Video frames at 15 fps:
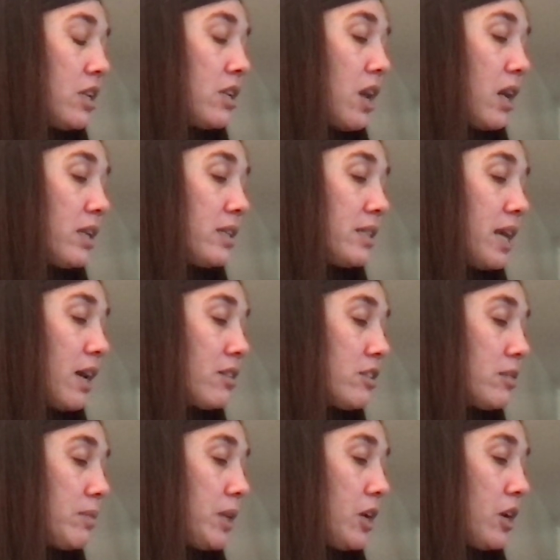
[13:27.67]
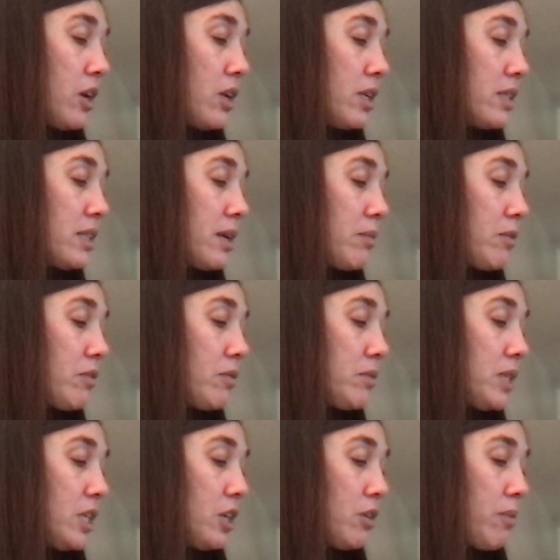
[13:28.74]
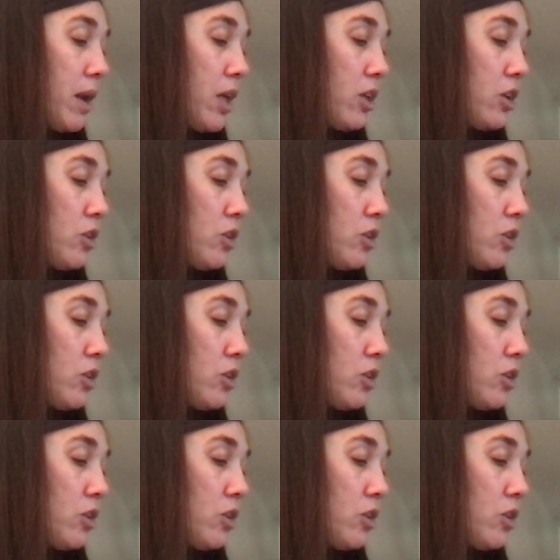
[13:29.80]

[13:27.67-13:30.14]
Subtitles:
Not a sound to be heard except from Tinkerbell,